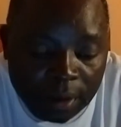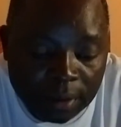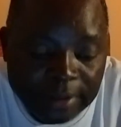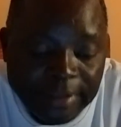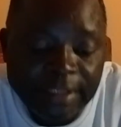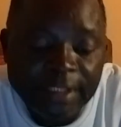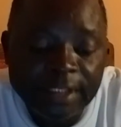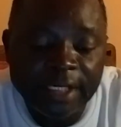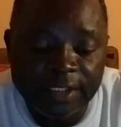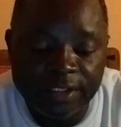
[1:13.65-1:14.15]

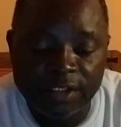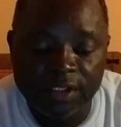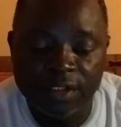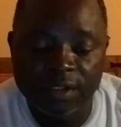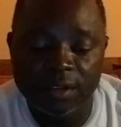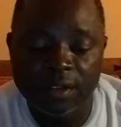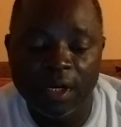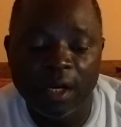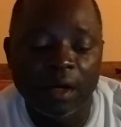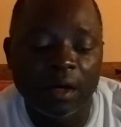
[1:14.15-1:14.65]

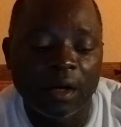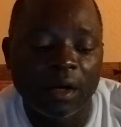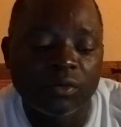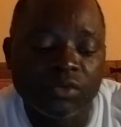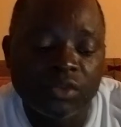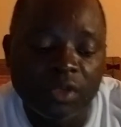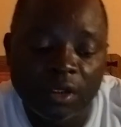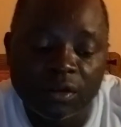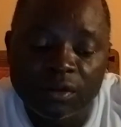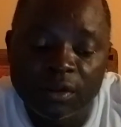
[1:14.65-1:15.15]
dynasties
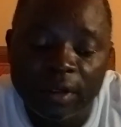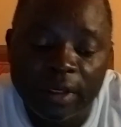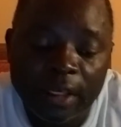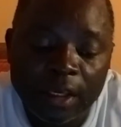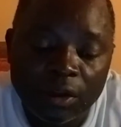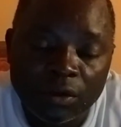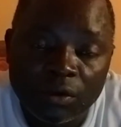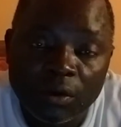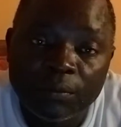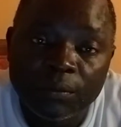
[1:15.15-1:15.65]
around Central
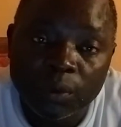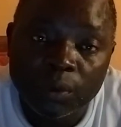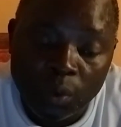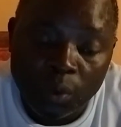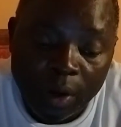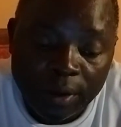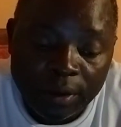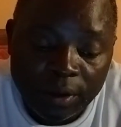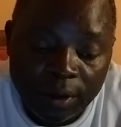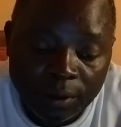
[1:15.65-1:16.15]
Kingdom of
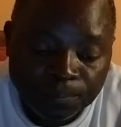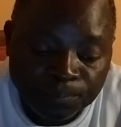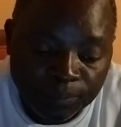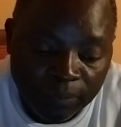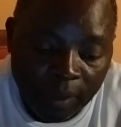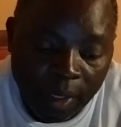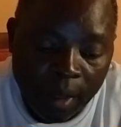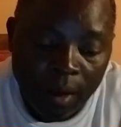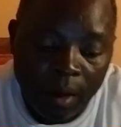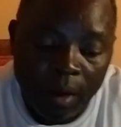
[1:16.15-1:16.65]
Rwanda.
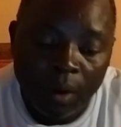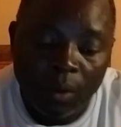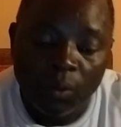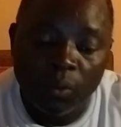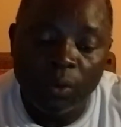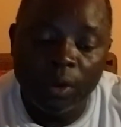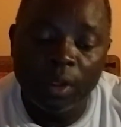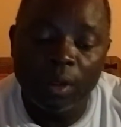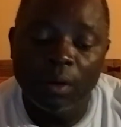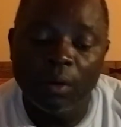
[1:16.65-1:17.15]

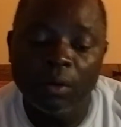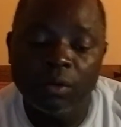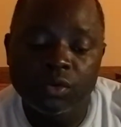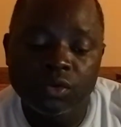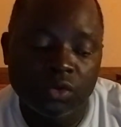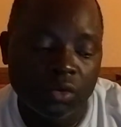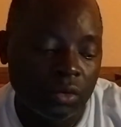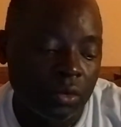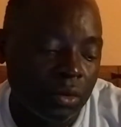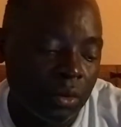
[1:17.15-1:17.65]
We
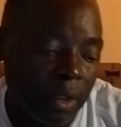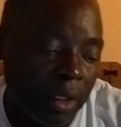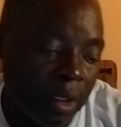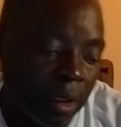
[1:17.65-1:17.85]
also